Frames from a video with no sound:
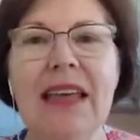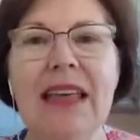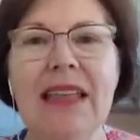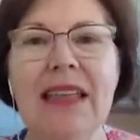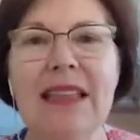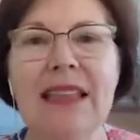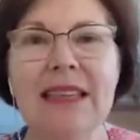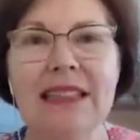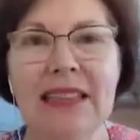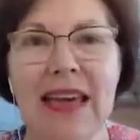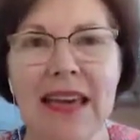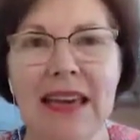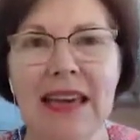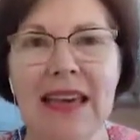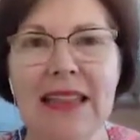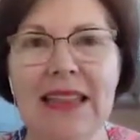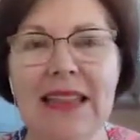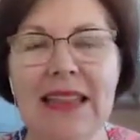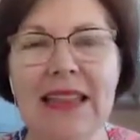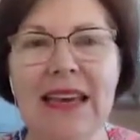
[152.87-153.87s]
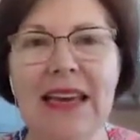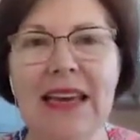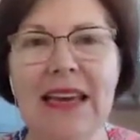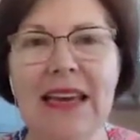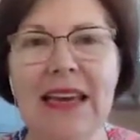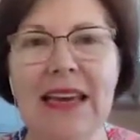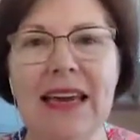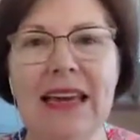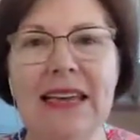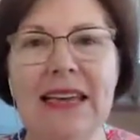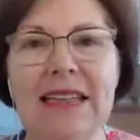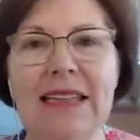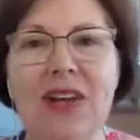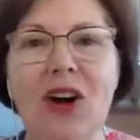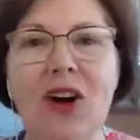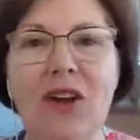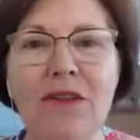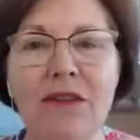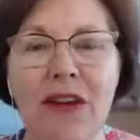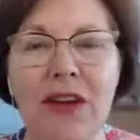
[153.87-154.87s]
The second thing is
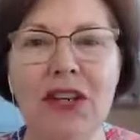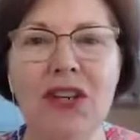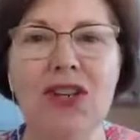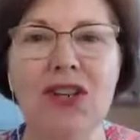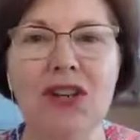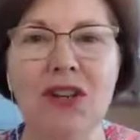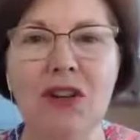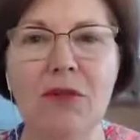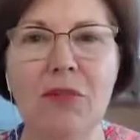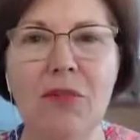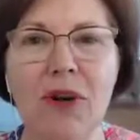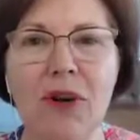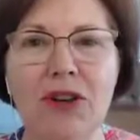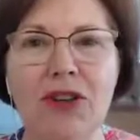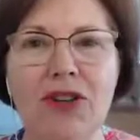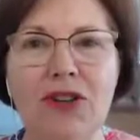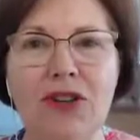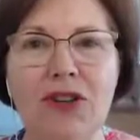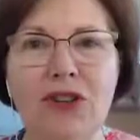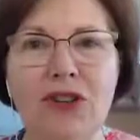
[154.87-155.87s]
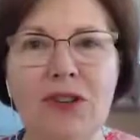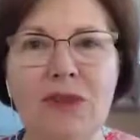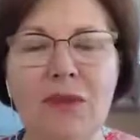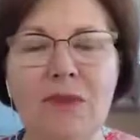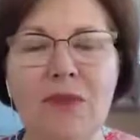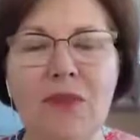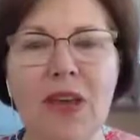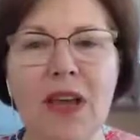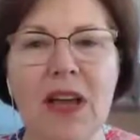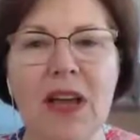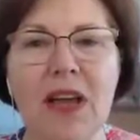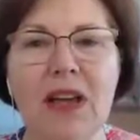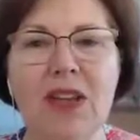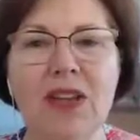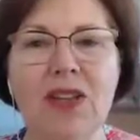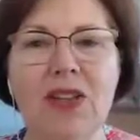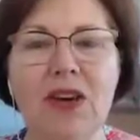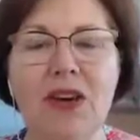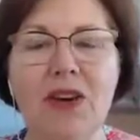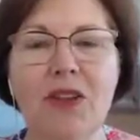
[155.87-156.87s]
conventional produce.
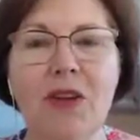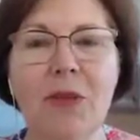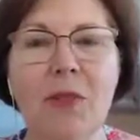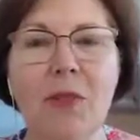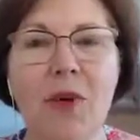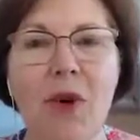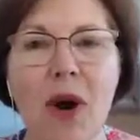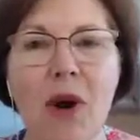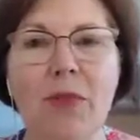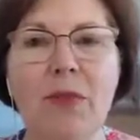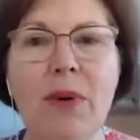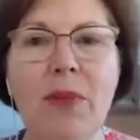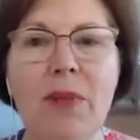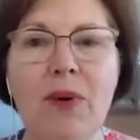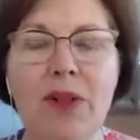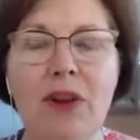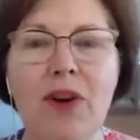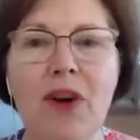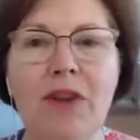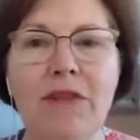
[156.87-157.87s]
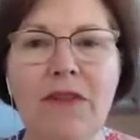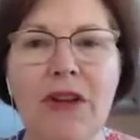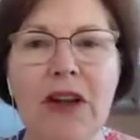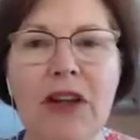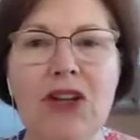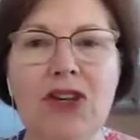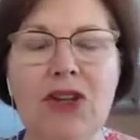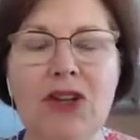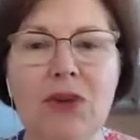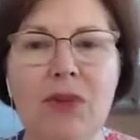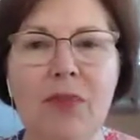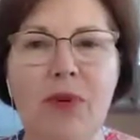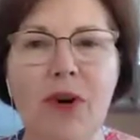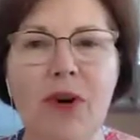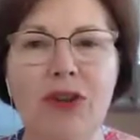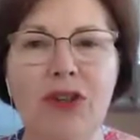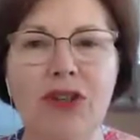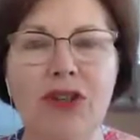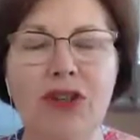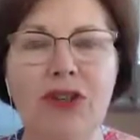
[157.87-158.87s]
So the problem with conventional
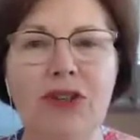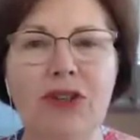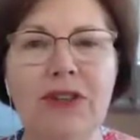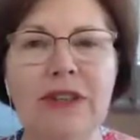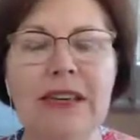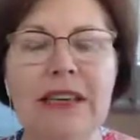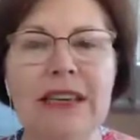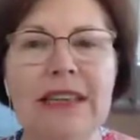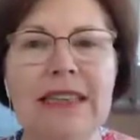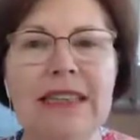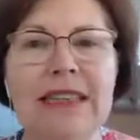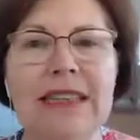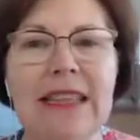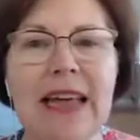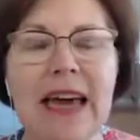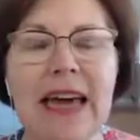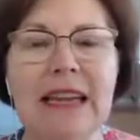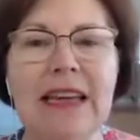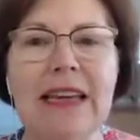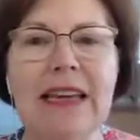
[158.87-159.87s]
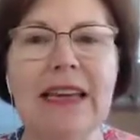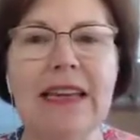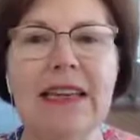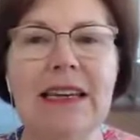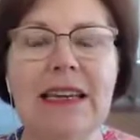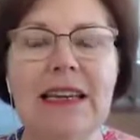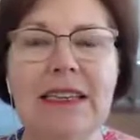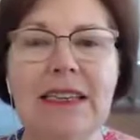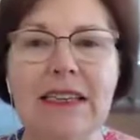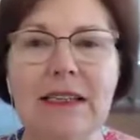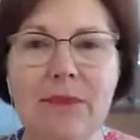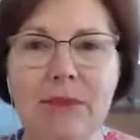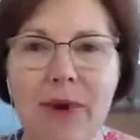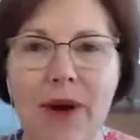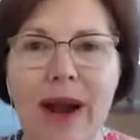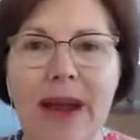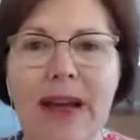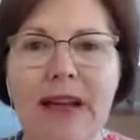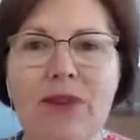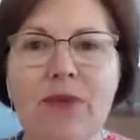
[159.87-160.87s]
produce is that it is
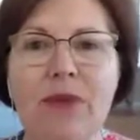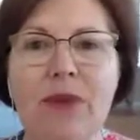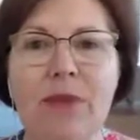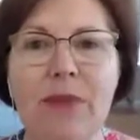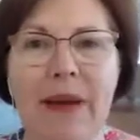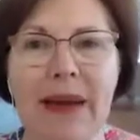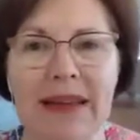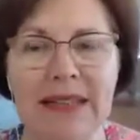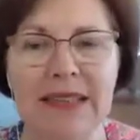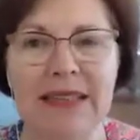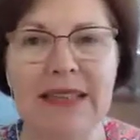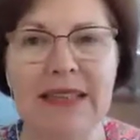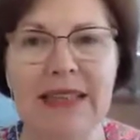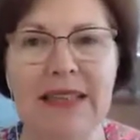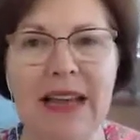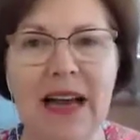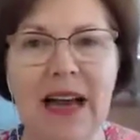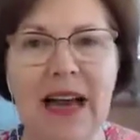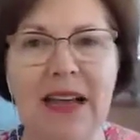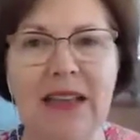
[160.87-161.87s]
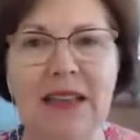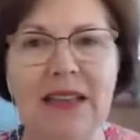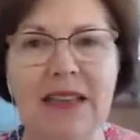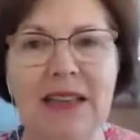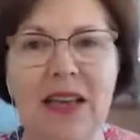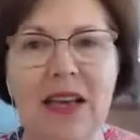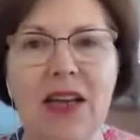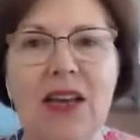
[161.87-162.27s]
sprayed with pesticides